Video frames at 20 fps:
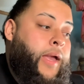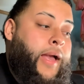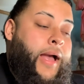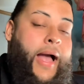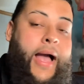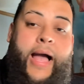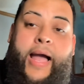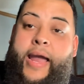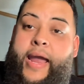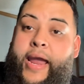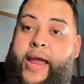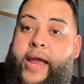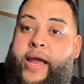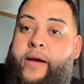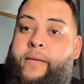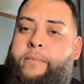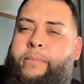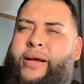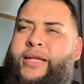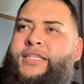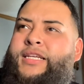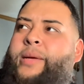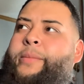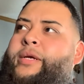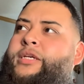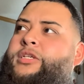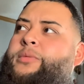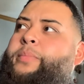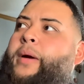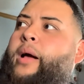I am, by the time you
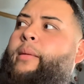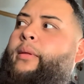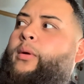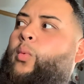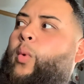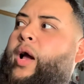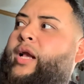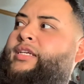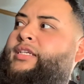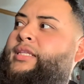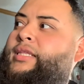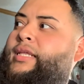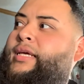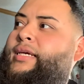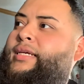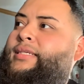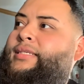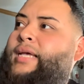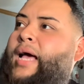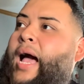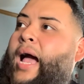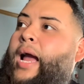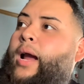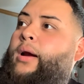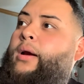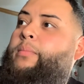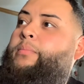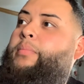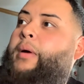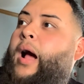guys are probably watching this,
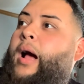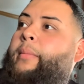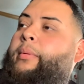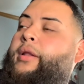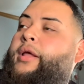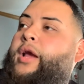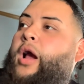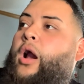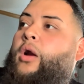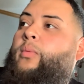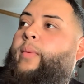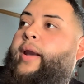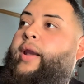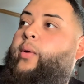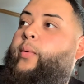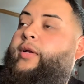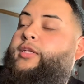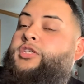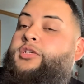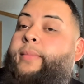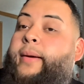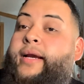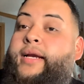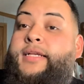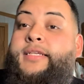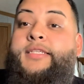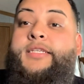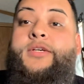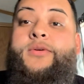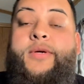I probably already went to my
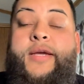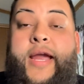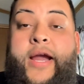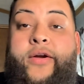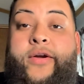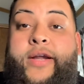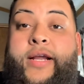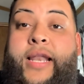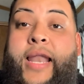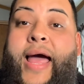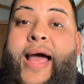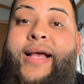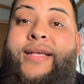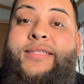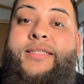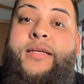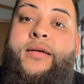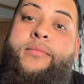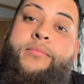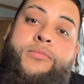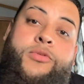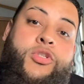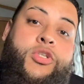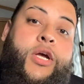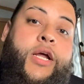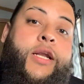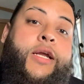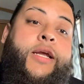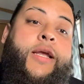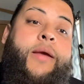concealed carry class,
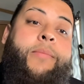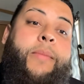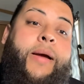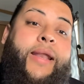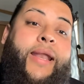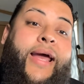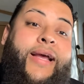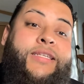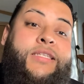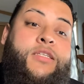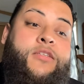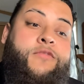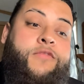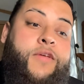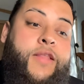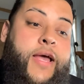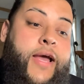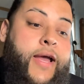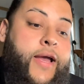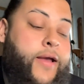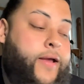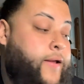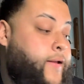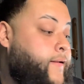trying to get my license for that.